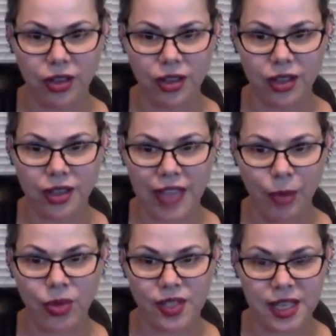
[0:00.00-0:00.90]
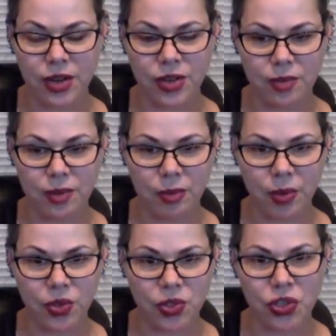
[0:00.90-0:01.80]
Yeah. That one scares him the
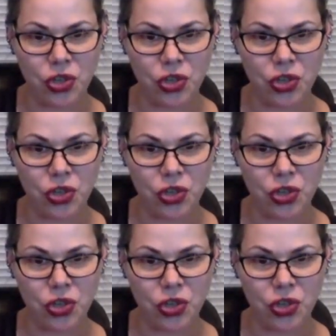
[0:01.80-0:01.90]
most.